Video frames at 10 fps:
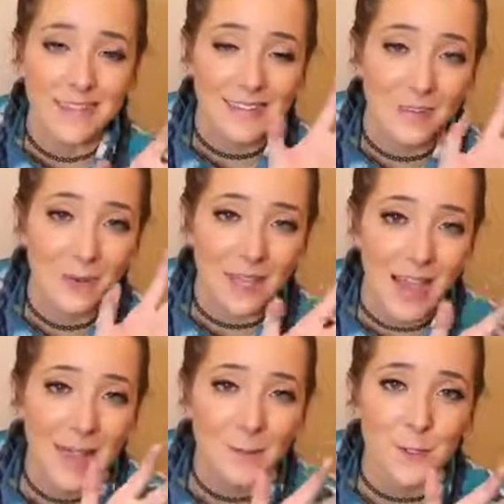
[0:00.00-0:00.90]
so you
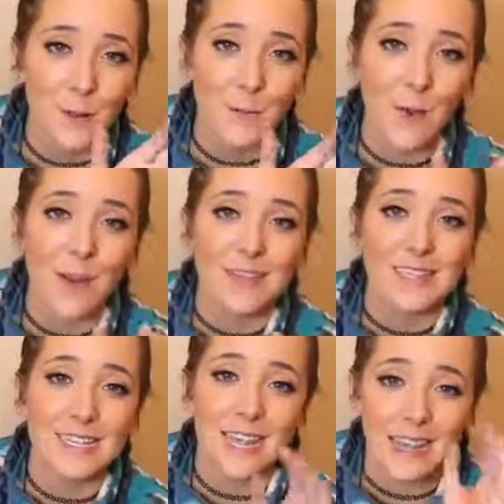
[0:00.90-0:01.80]
came so far
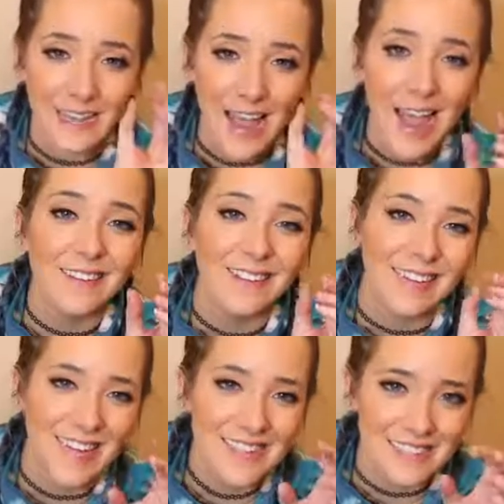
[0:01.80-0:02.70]
as to get nail
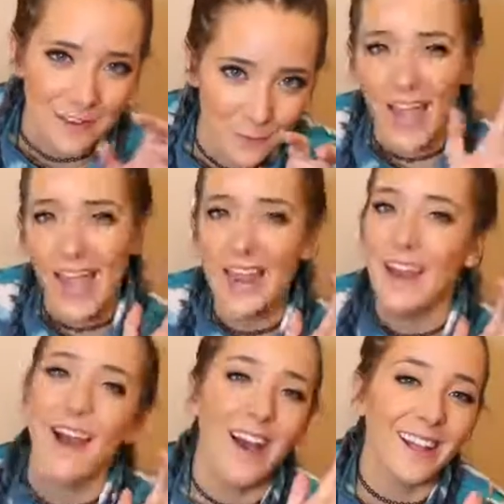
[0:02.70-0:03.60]
adhesive
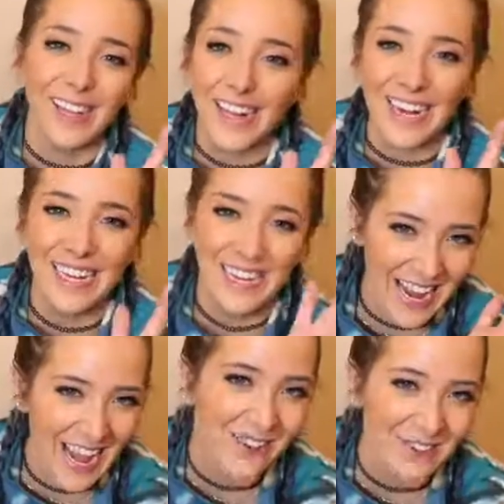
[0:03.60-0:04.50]
and not get any
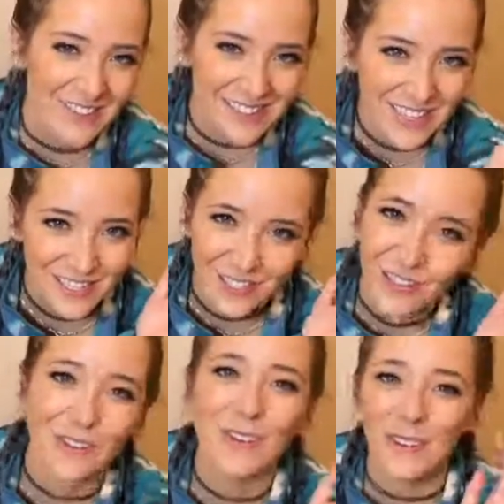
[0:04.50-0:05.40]
nails to
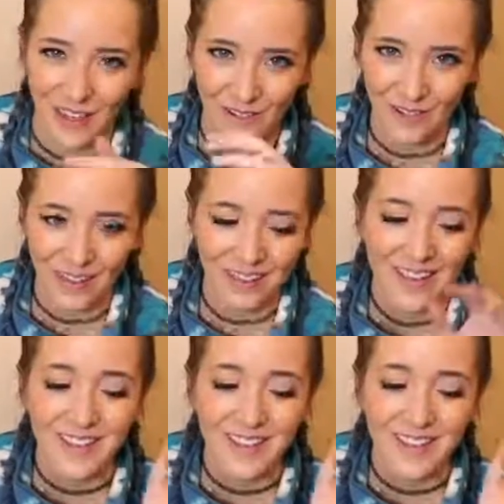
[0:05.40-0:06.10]
glue them with.